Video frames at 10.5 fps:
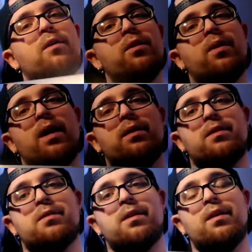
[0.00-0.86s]
can you hate
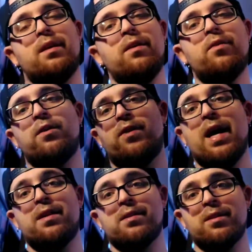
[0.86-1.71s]
this thing? Even if it
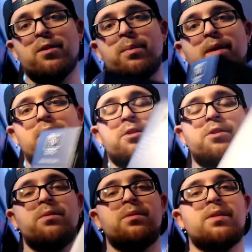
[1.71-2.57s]
has a little bit of
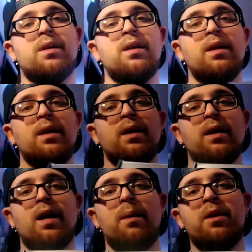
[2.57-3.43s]
issues.
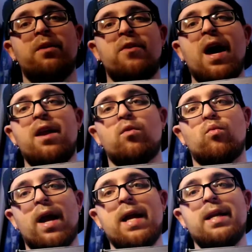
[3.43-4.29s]
I mean, if I had to
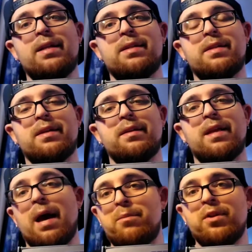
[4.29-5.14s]
rate it,
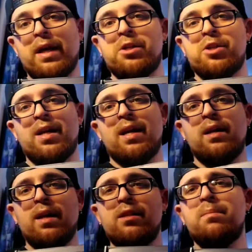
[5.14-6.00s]
the emulation on
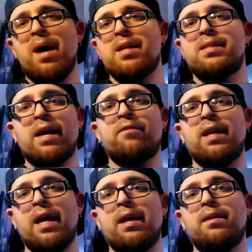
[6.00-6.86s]
it, it's about a
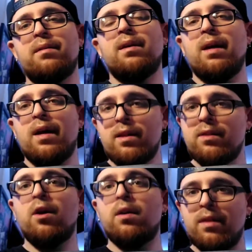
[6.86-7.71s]
7, 8.
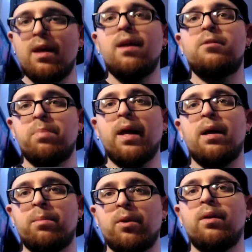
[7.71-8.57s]
It's
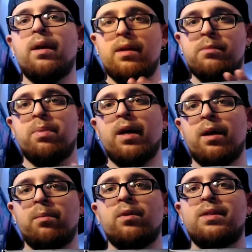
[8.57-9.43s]
playable. It is
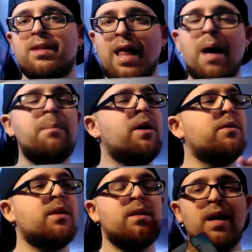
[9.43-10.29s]
playable. It's a lot better
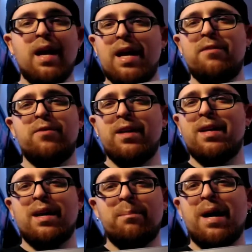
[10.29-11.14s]
than the
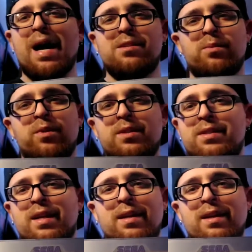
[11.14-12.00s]
AV composite ones
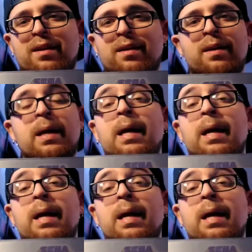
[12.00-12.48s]
they did.